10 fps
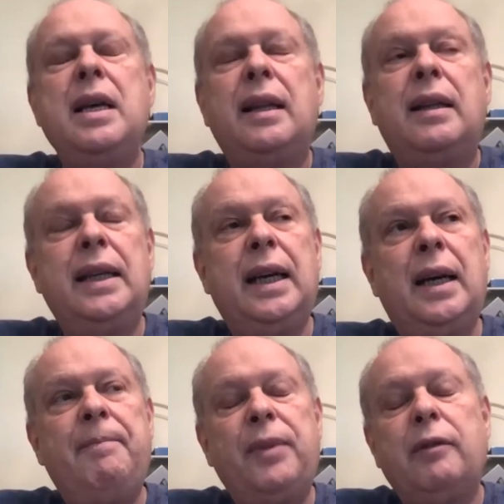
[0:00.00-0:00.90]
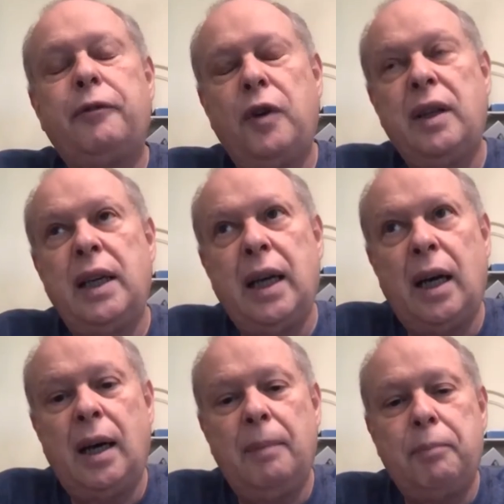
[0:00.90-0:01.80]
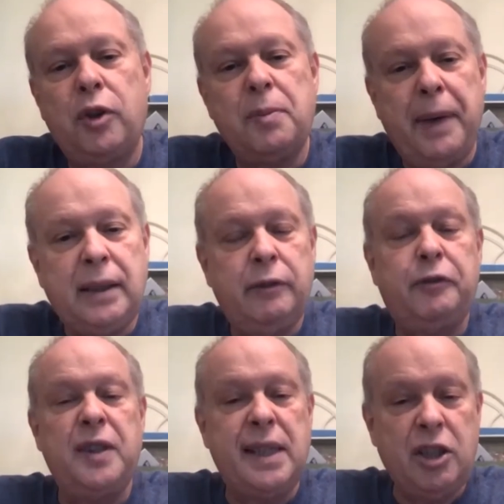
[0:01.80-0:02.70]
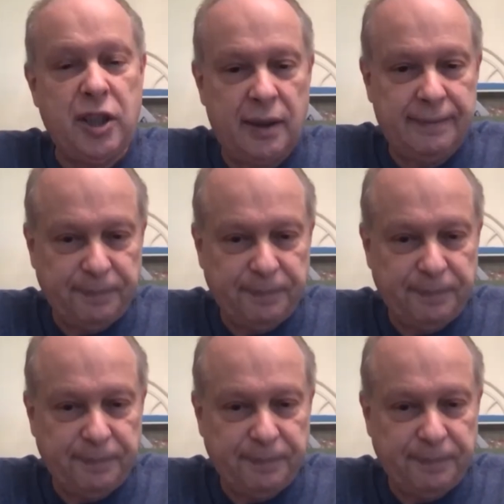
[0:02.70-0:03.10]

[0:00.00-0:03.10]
The, um, for the uh, prospective physician,